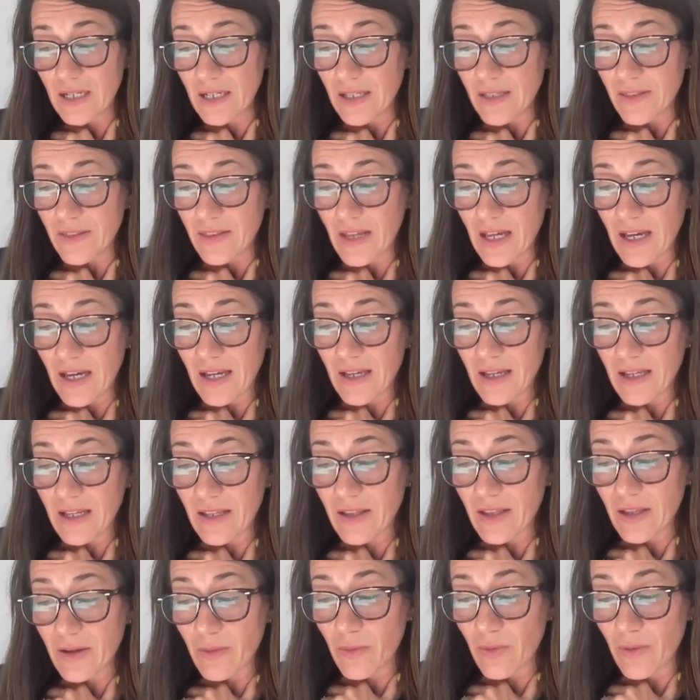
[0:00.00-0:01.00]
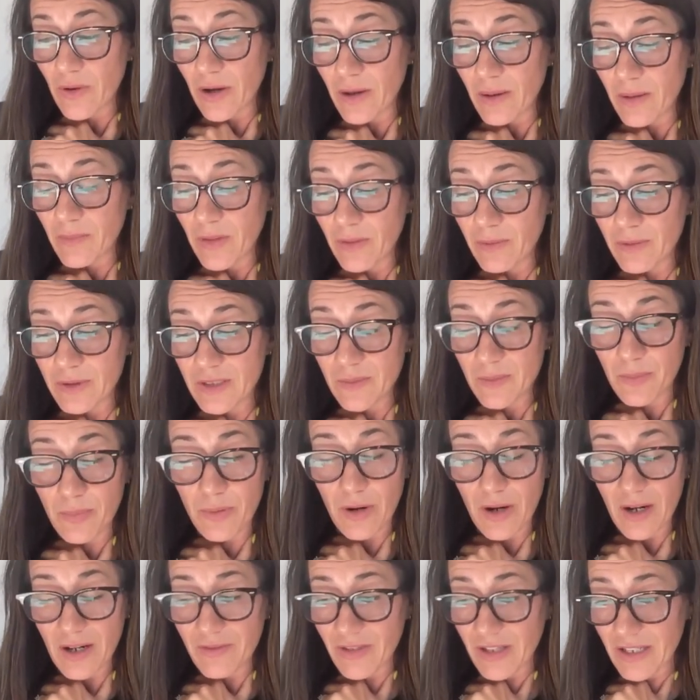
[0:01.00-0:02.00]
There was a
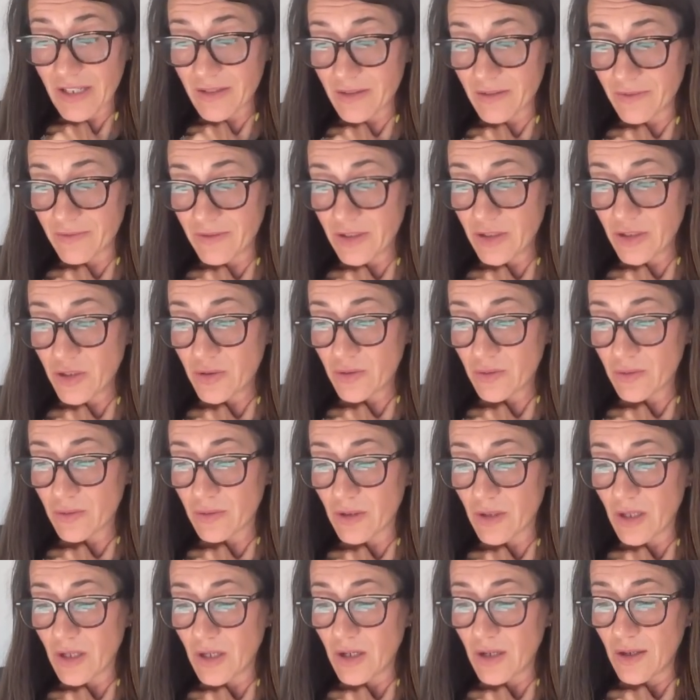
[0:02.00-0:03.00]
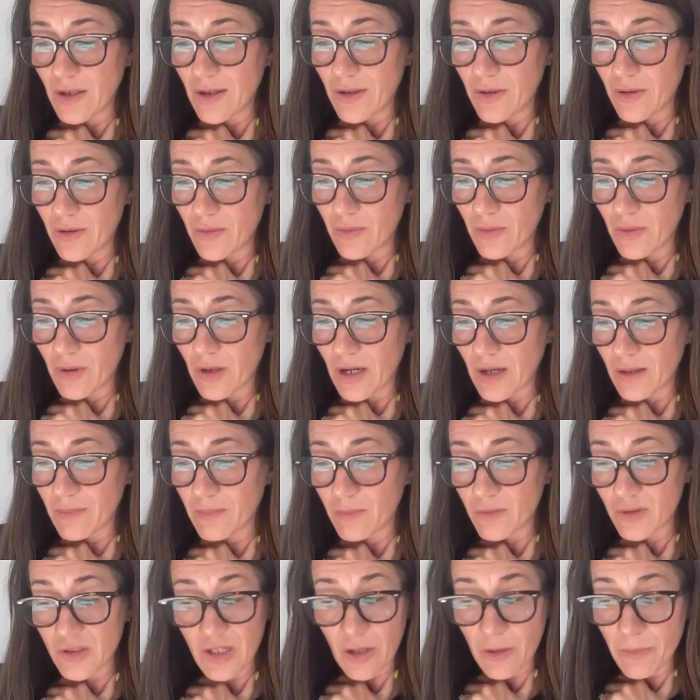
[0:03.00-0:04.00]
private individual who
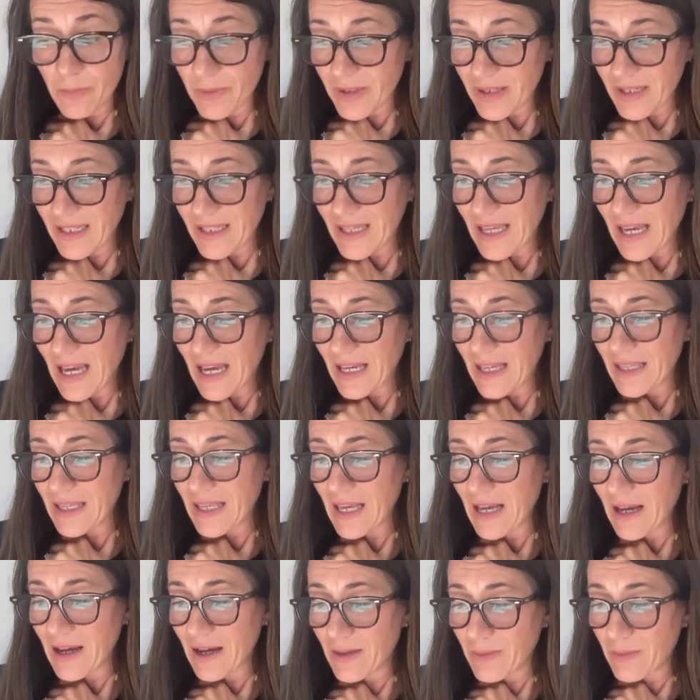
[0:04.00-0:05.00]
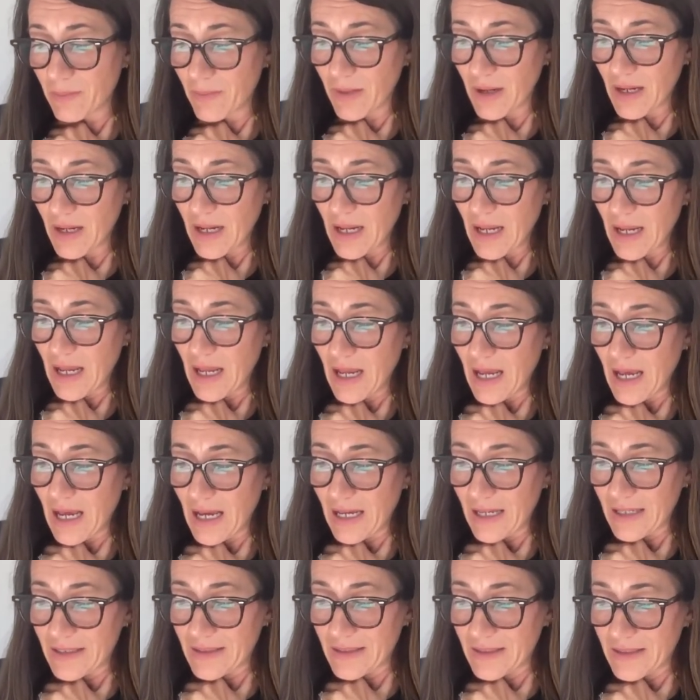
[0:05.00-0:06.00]
was openly gay,
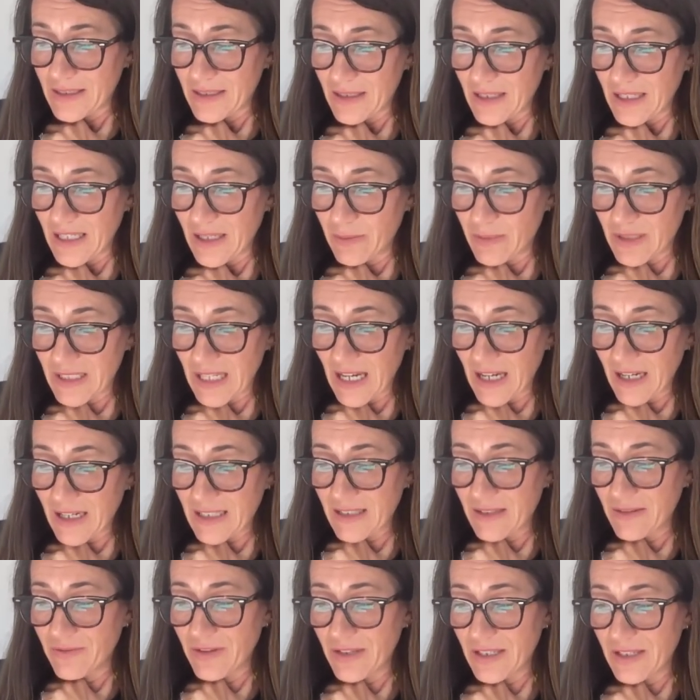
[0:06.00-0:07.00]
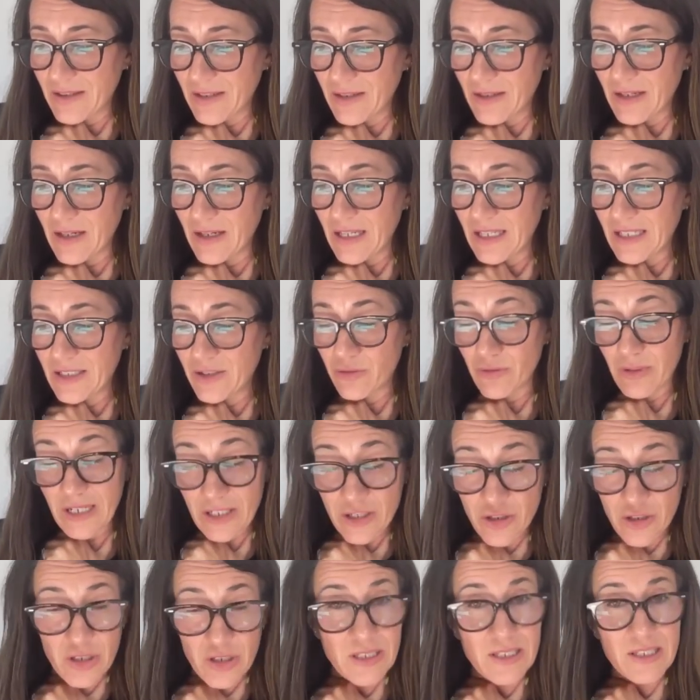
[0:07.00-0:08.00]
and he was active in his
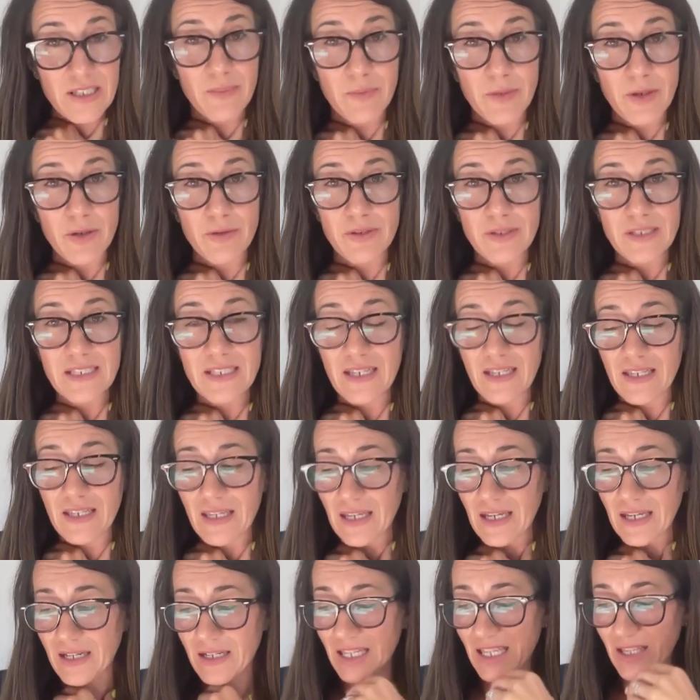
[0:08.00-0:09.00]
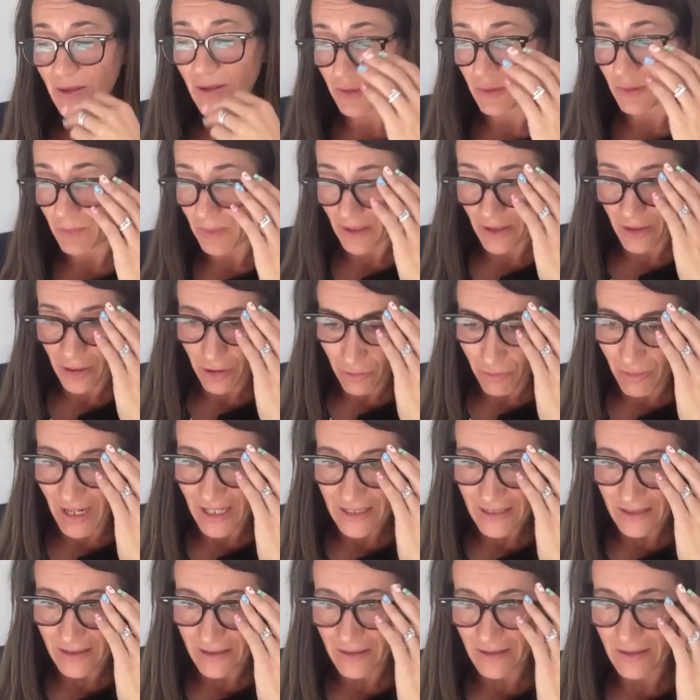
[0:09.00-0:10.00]
religious community, and he was being
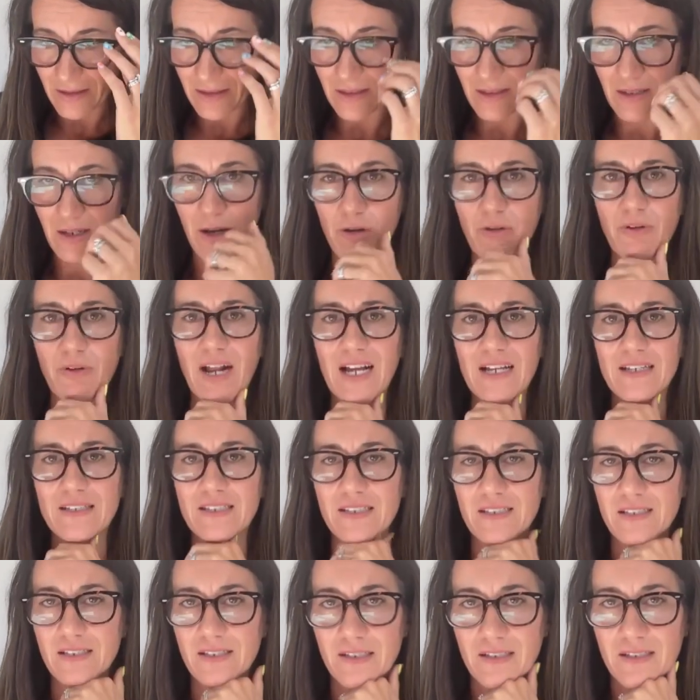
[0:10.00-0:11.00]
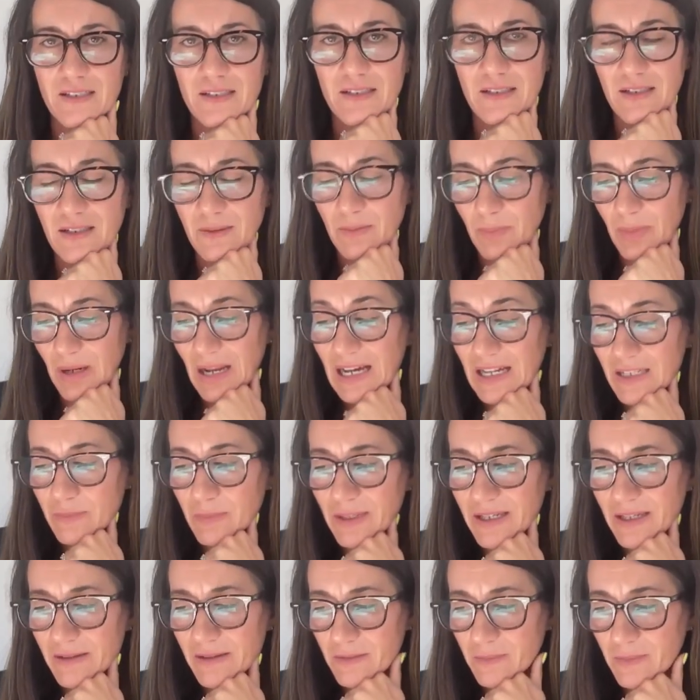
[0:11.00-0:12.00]
threatened and harassed and
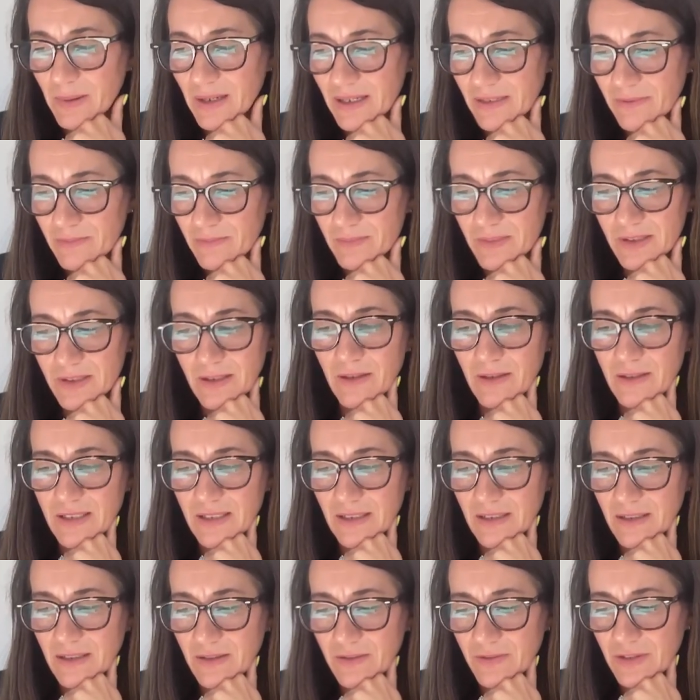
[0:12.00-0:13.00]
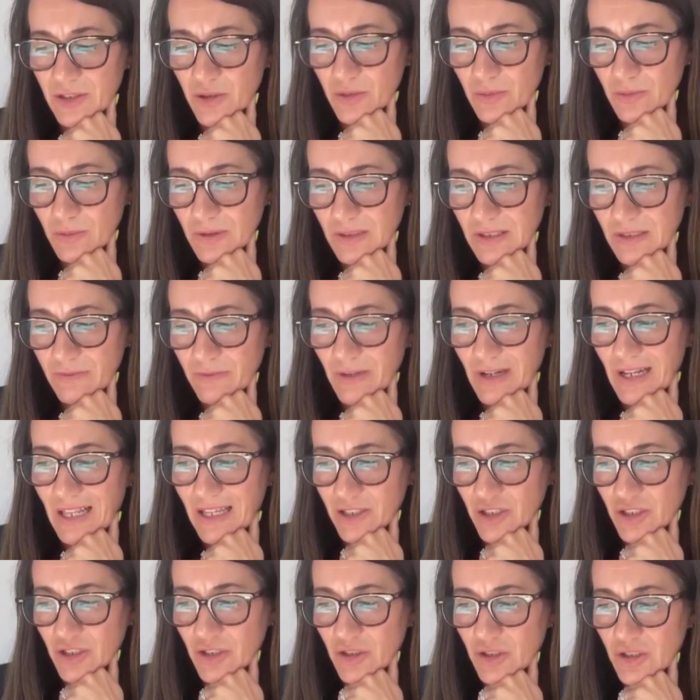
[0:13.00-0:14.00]
blackmailed by certain individuals in
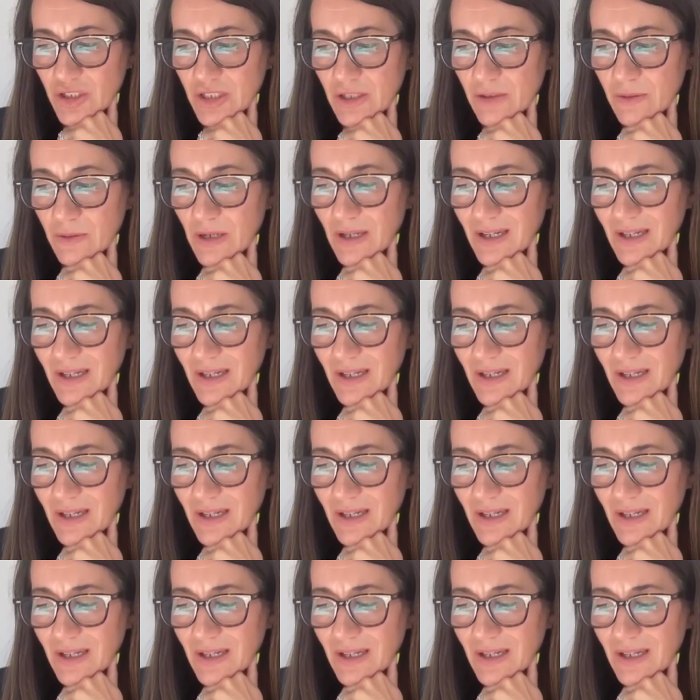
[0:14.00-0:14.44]
relation to